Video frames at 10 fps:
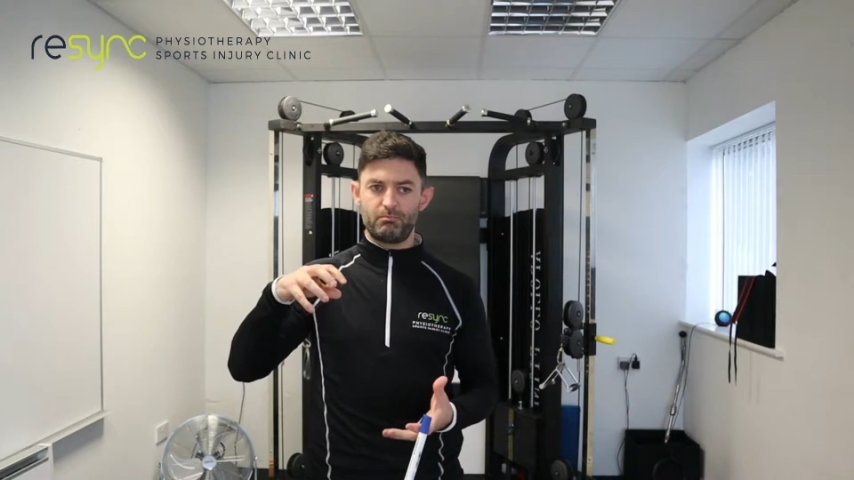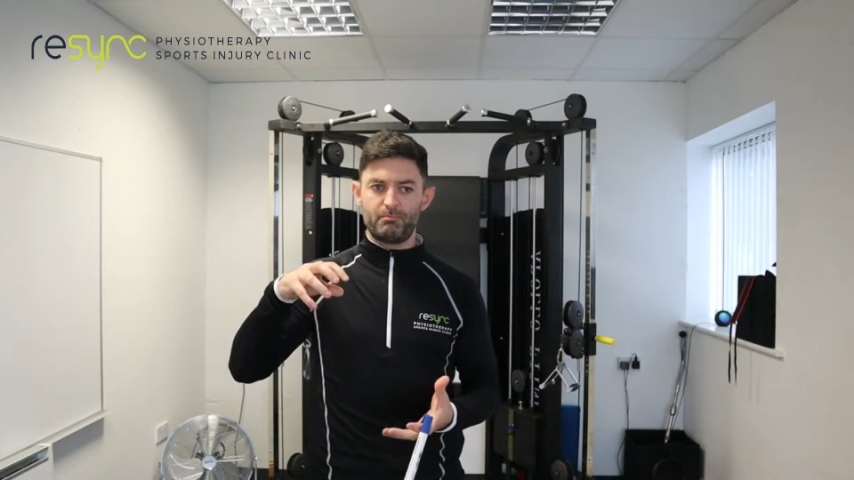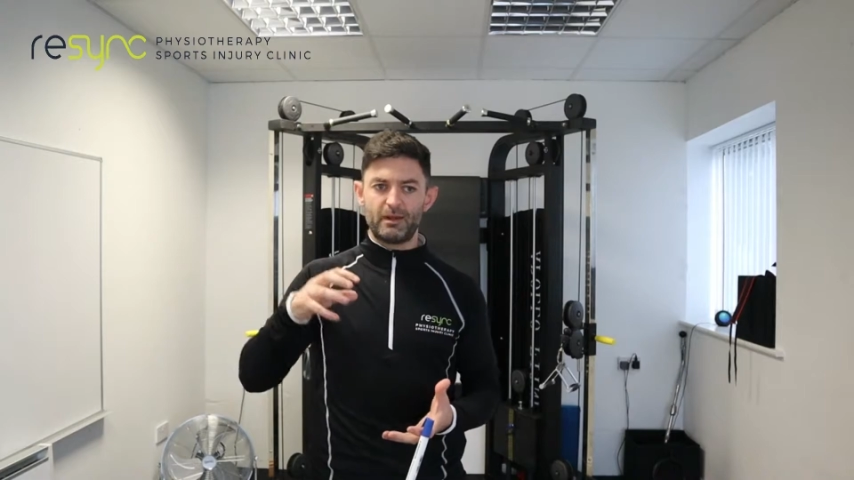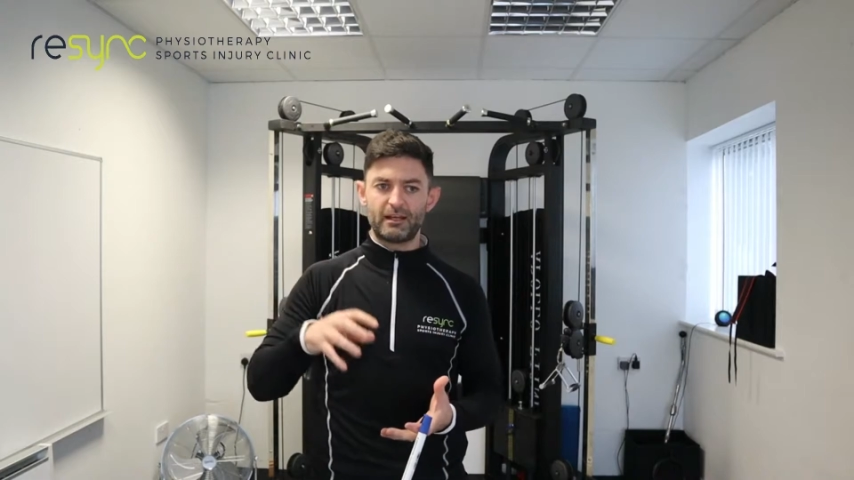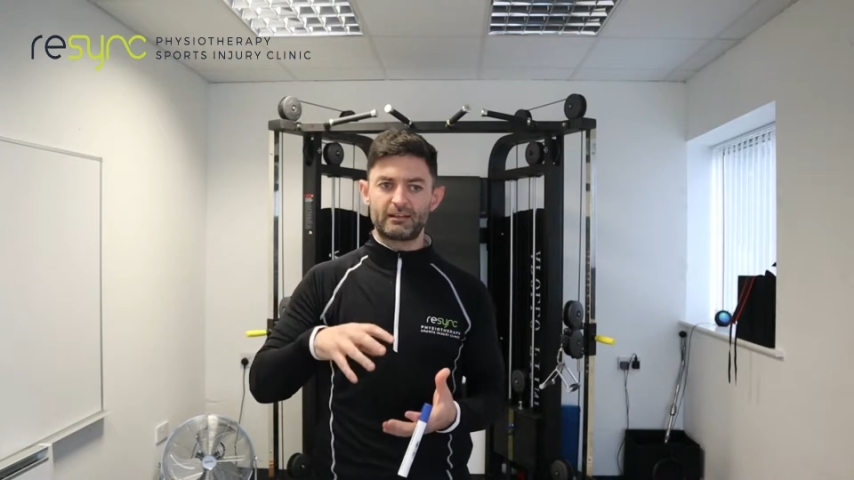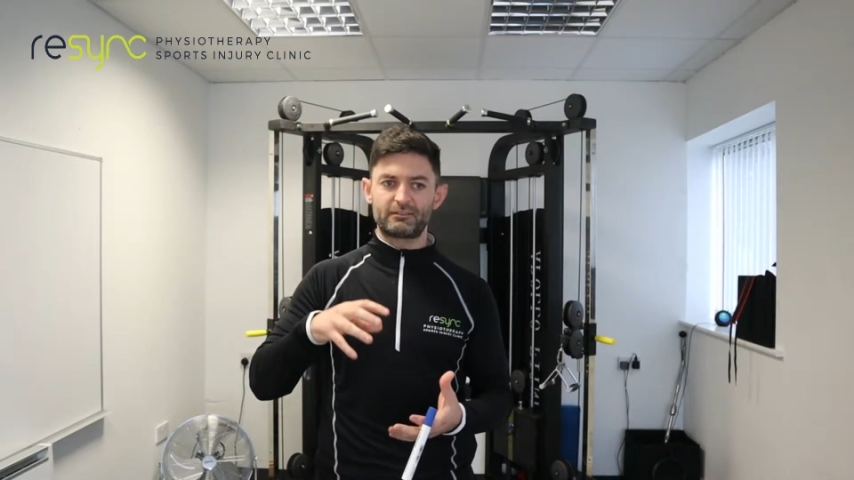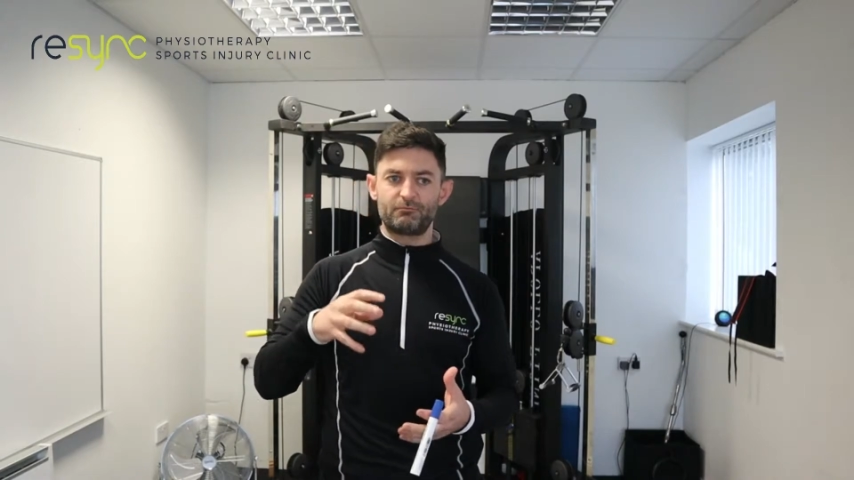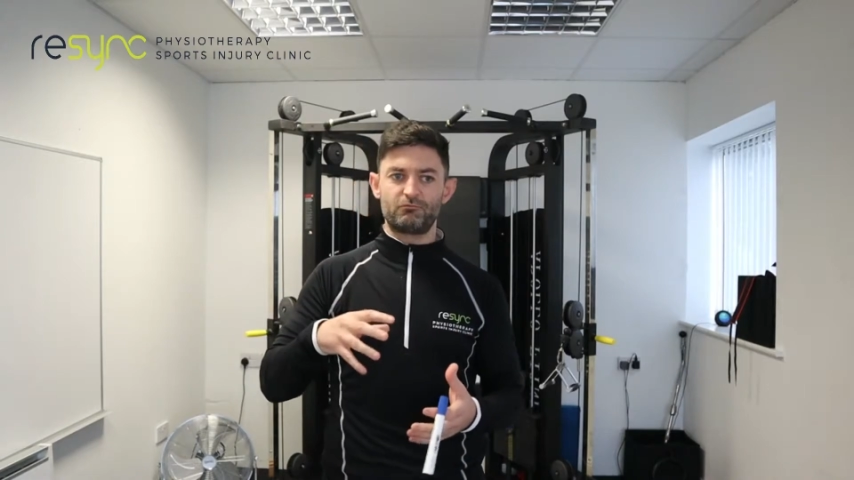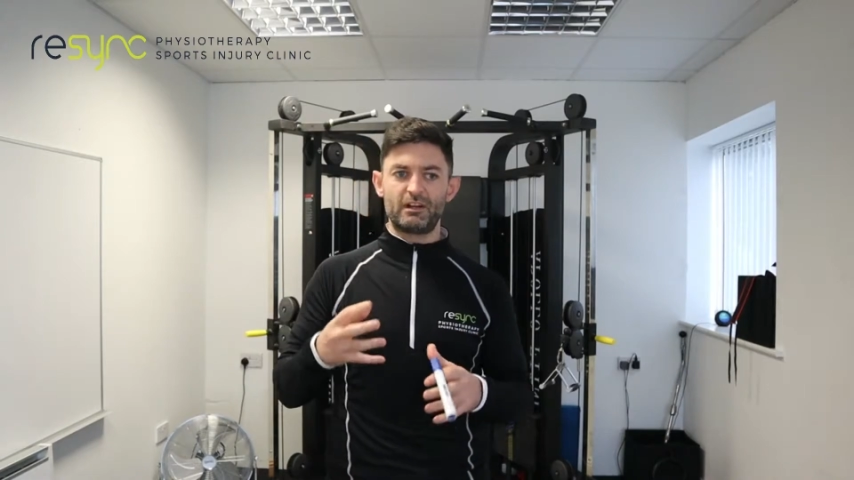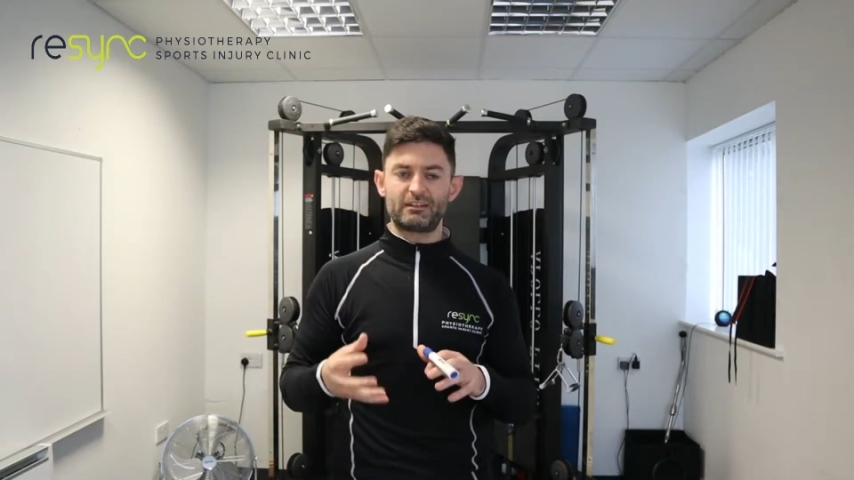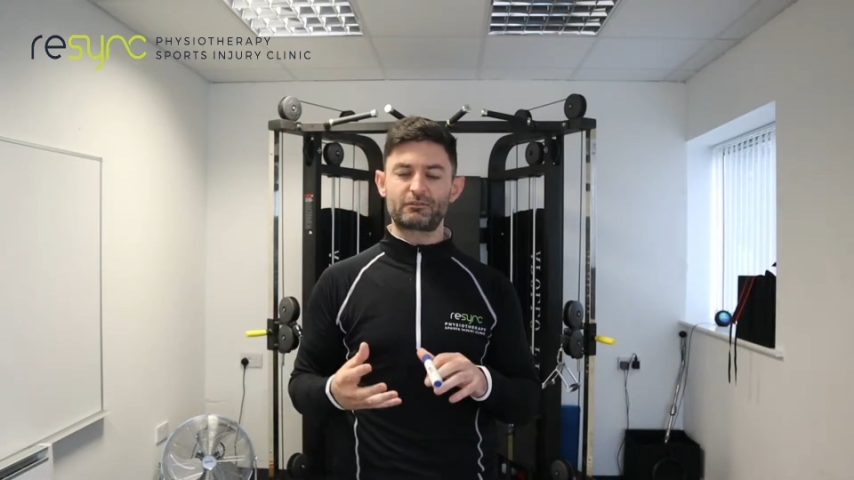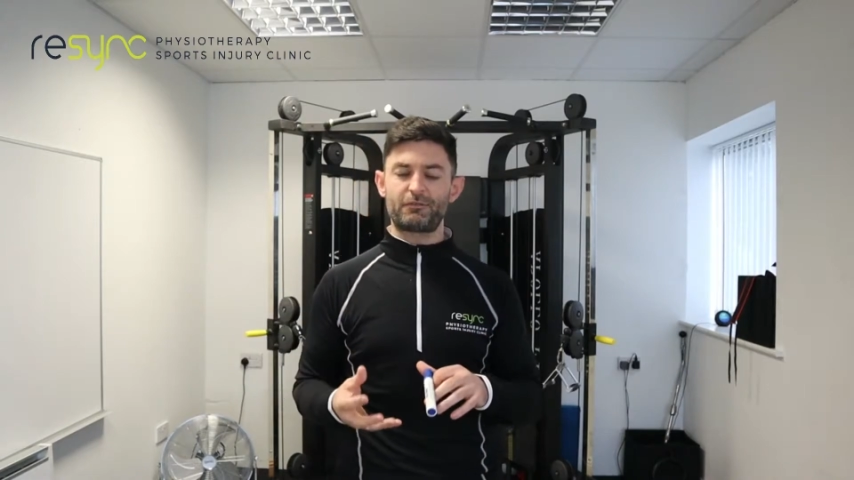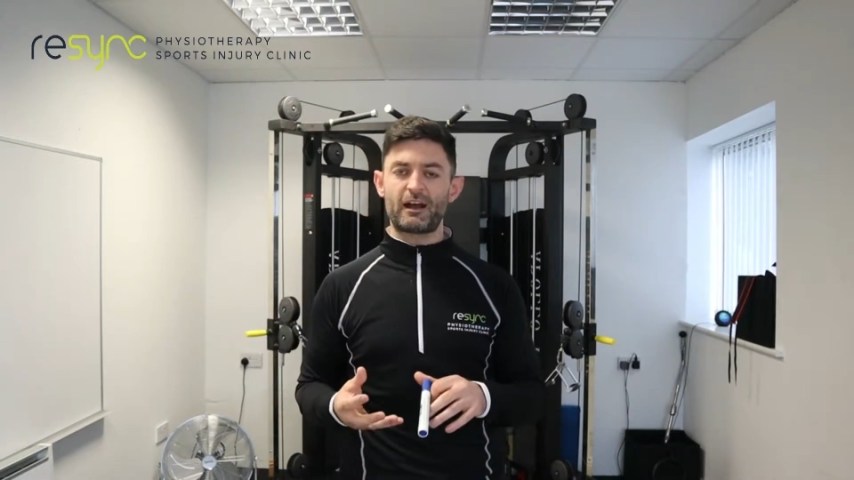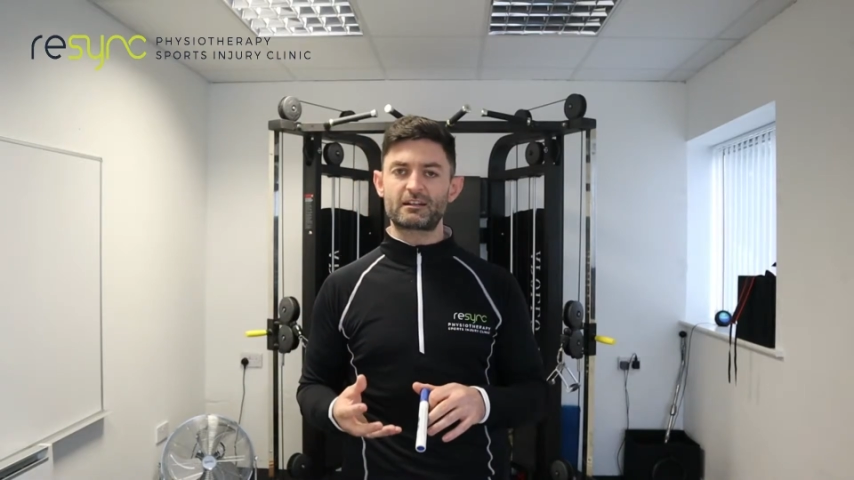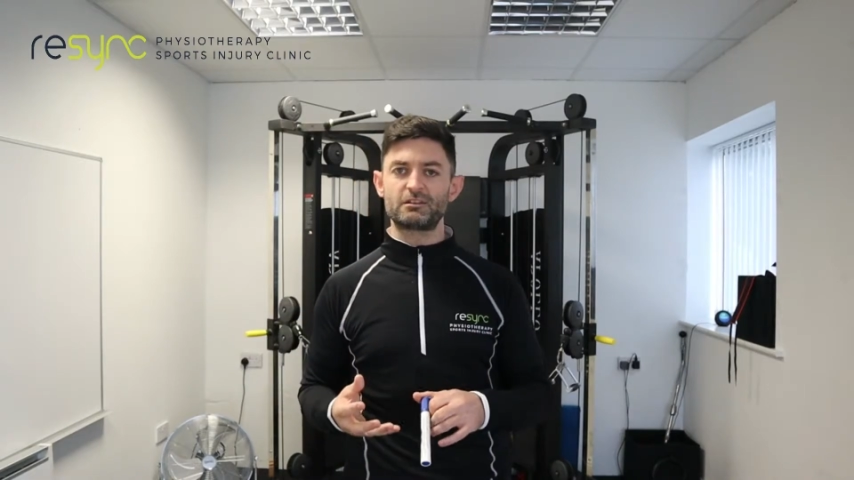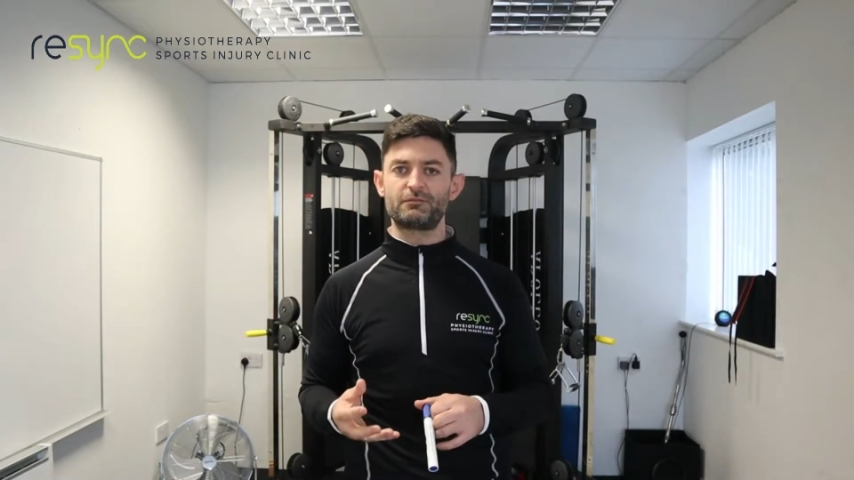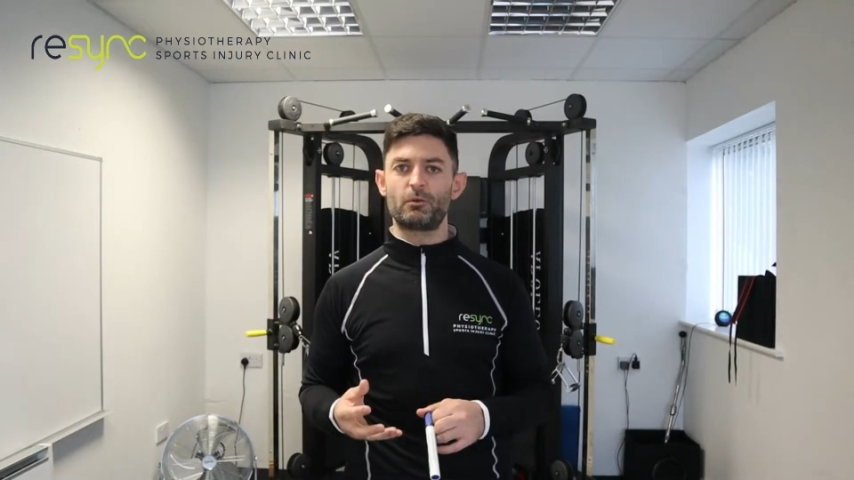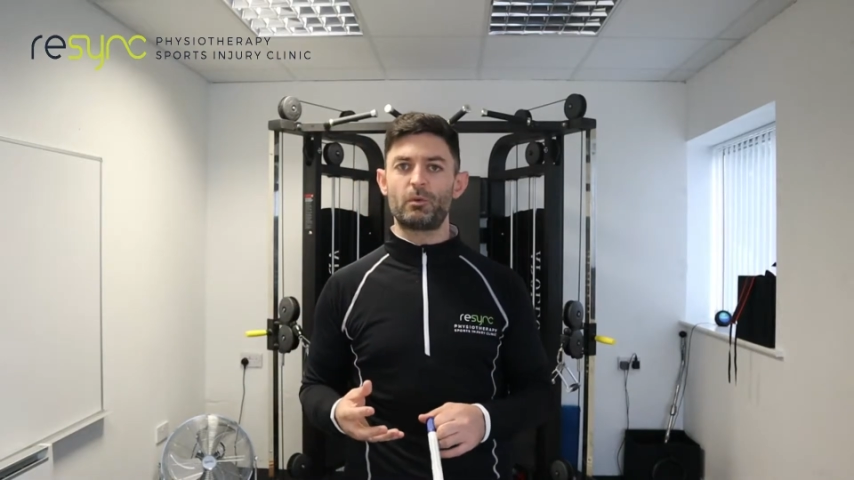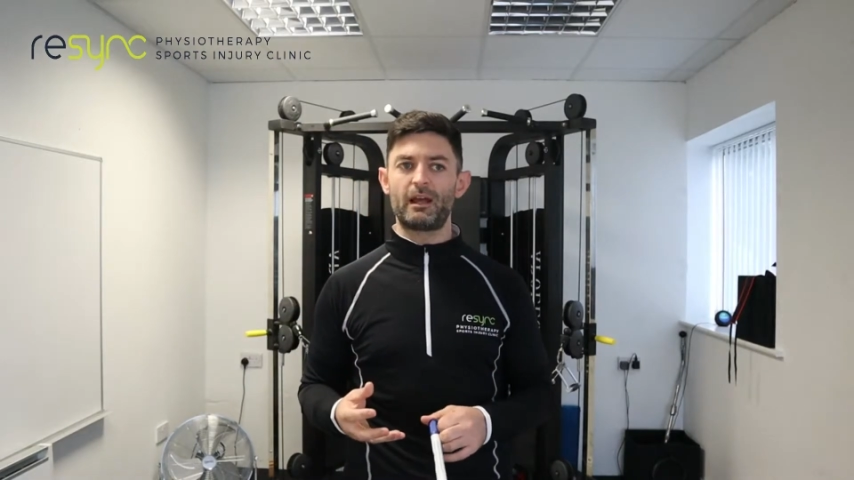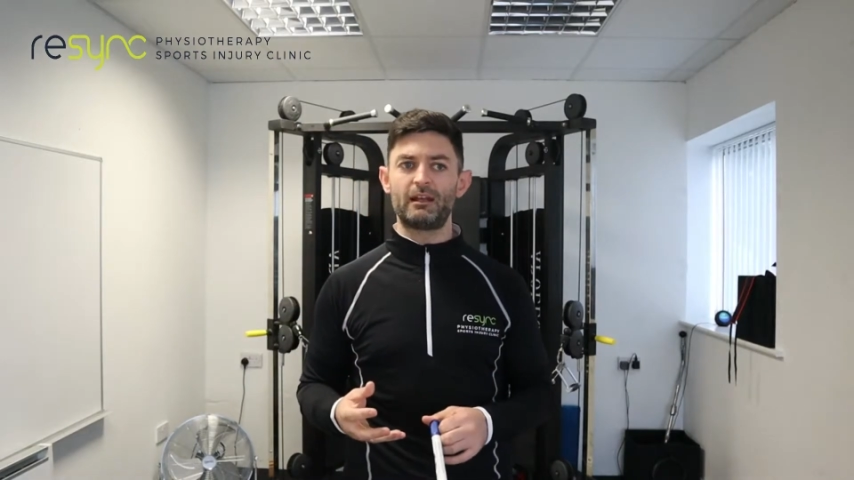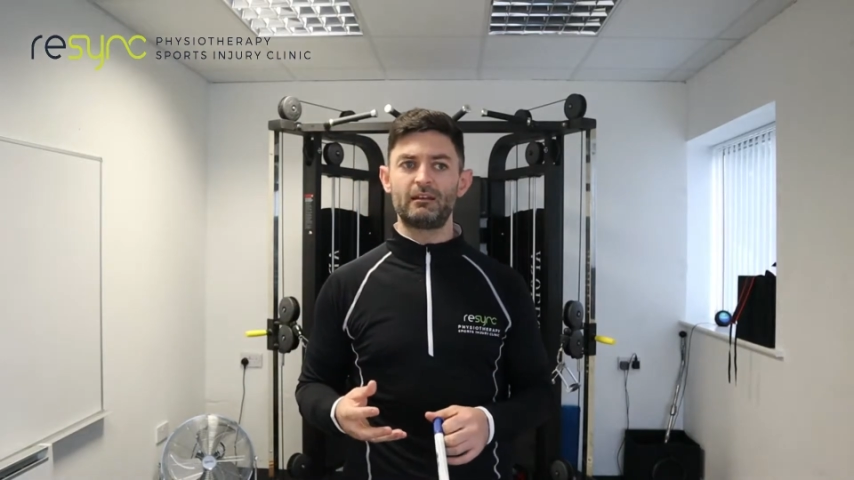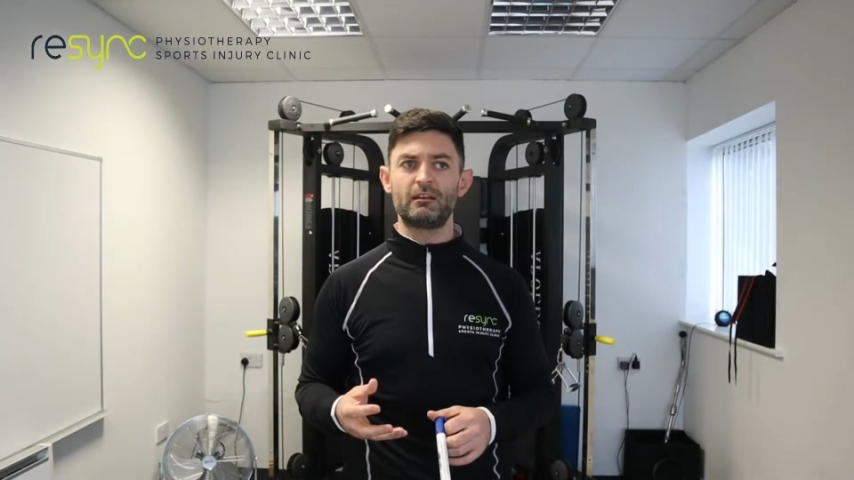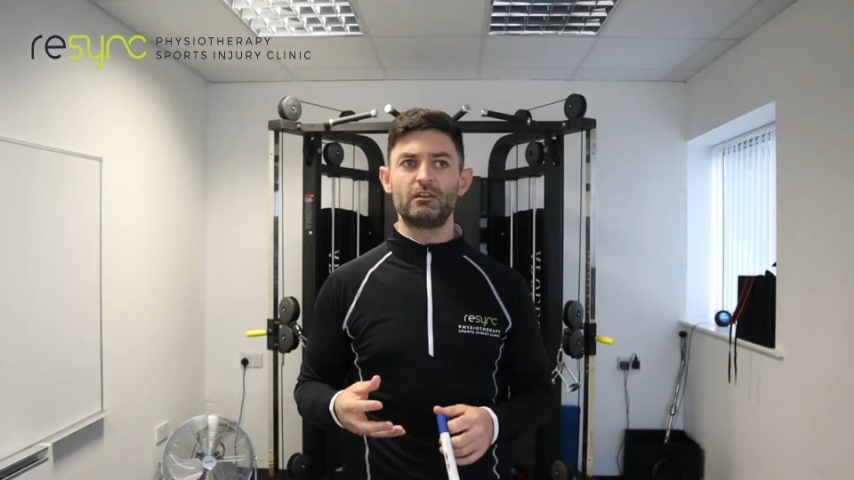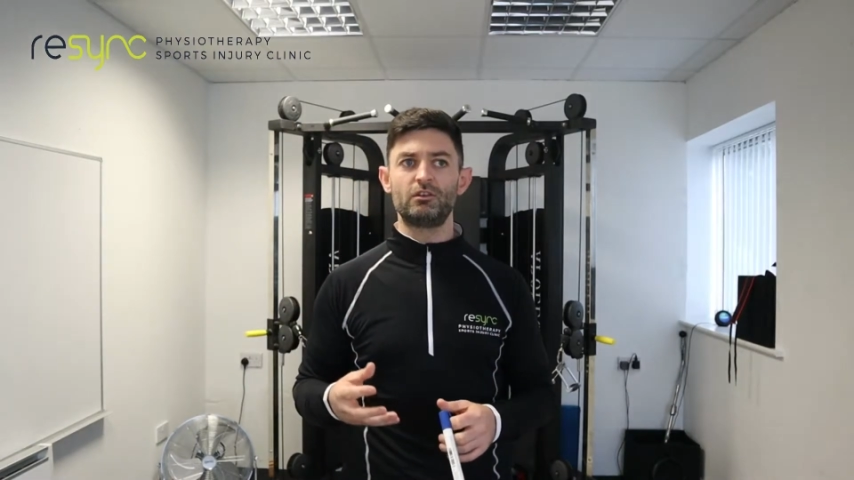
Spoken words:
biggest risk factor for when